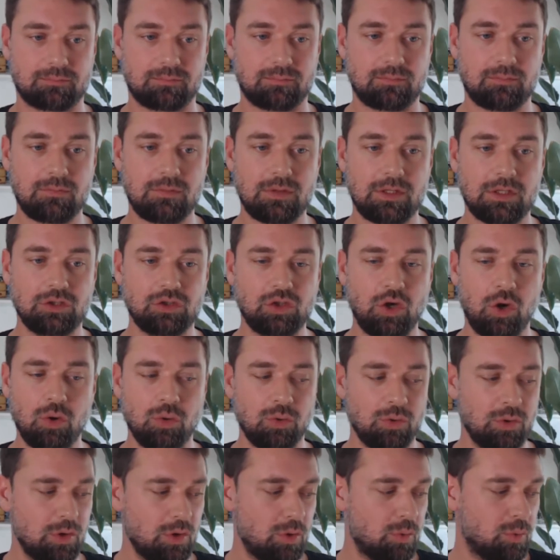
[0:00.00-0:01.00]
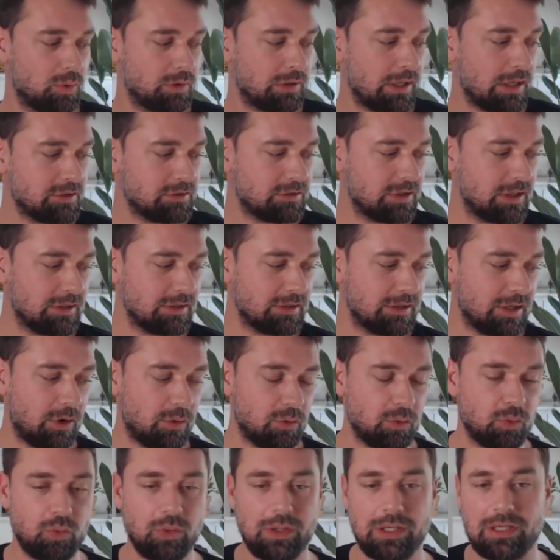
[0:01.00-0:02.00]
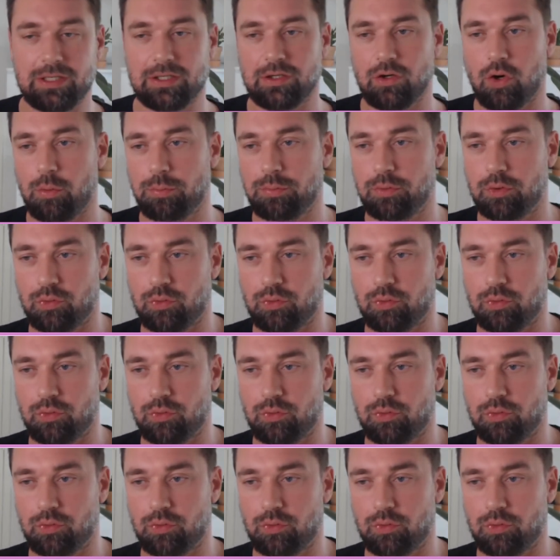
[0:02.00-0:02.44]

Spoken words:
So with that said, I really hope you're